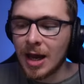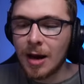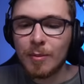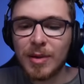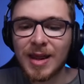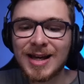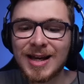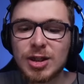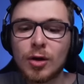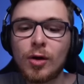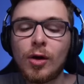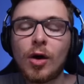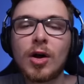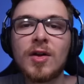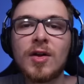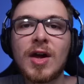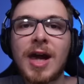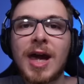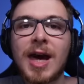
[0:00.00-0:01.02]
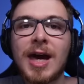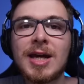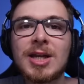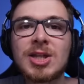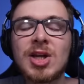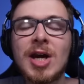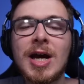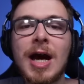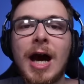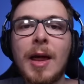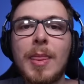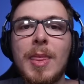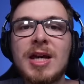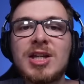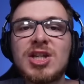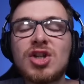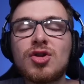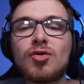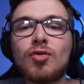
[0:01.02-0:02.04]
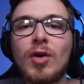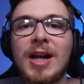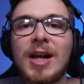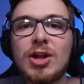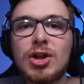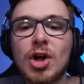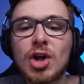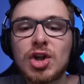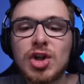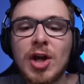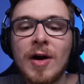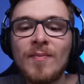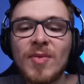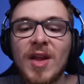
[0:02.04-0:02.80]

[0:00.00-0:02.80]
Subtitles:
but that's no longer the case, and this is really just